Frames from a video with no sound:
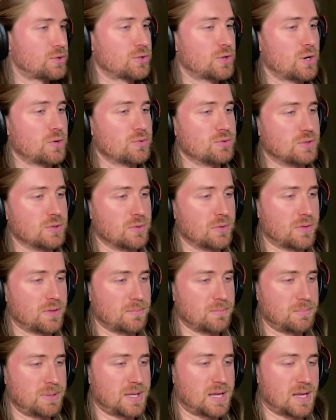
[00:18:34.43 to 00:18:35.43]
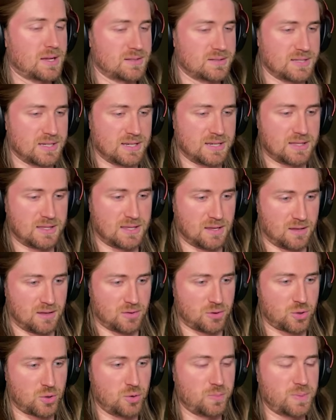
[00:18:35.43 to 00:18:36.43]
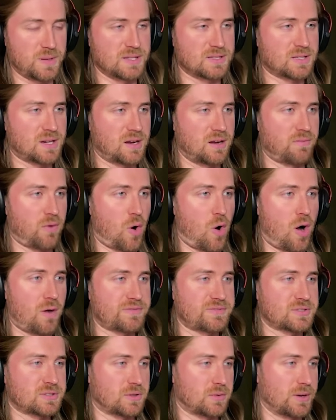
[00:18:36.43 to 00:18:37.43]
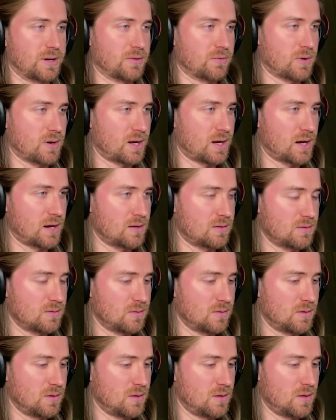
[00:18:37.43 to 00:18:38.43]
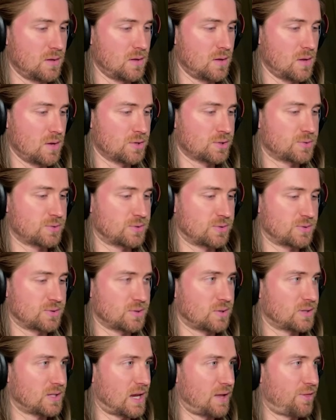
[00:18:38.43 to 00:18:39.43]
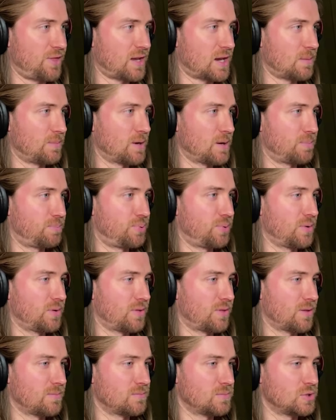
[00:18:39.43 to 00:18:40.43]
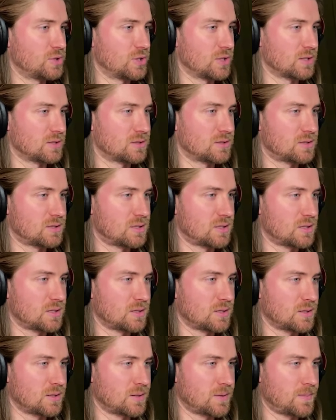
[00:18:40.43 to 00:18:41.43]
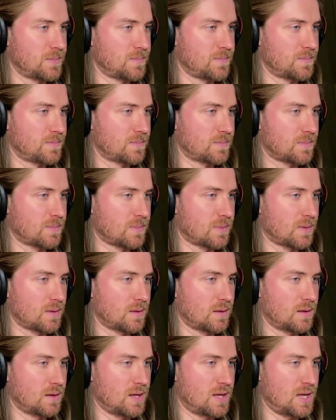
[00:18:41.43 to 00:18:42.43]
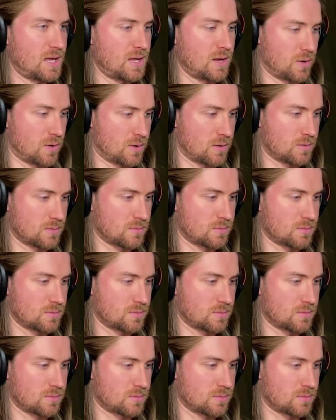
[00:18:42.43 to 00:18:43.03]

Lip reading: to go do them because the coop is kind of off screen right now. So as a result, I think I'm going to put them just here.